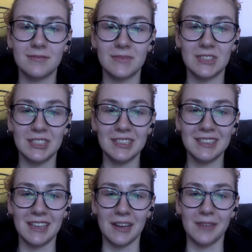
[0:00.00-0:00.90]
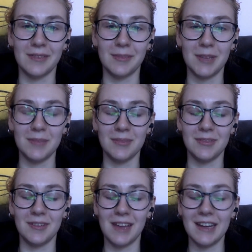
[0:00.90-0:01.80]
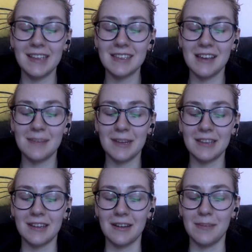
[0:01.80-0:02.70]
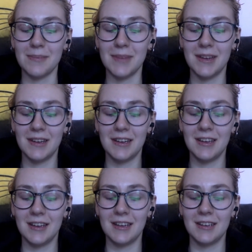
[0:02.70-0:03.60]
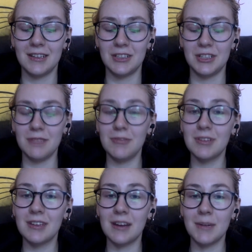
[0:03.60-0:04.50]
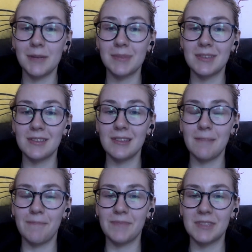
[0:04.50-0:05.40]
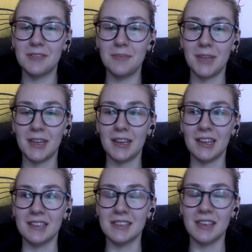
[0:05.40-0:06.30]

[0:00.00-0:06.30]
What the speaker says: did care for people. Anytime I'd come, she would come up to me and say